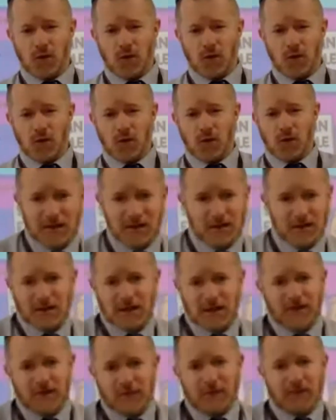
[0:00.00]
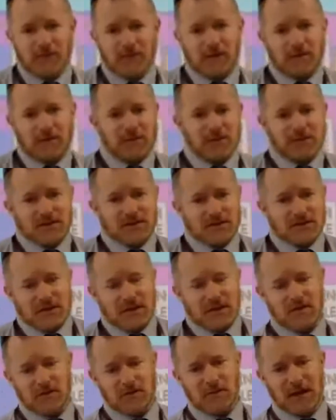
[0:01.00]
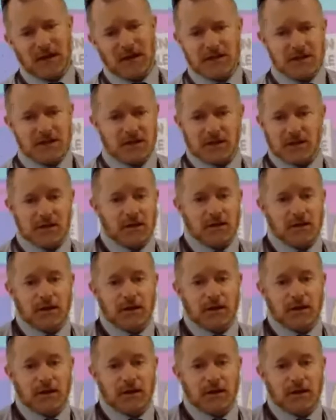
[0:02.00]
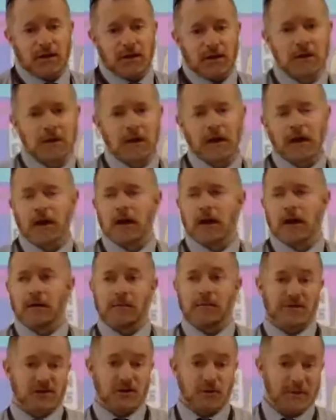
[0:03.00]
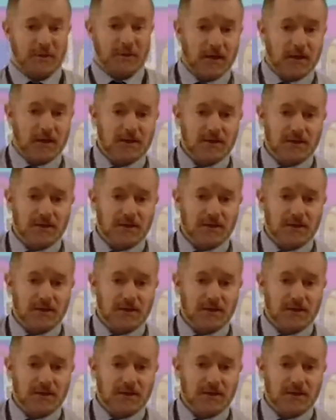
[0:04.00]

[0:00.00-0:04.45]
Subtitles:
Is that a government-run business here in Malaysia? I don't know. I'm assuming it is.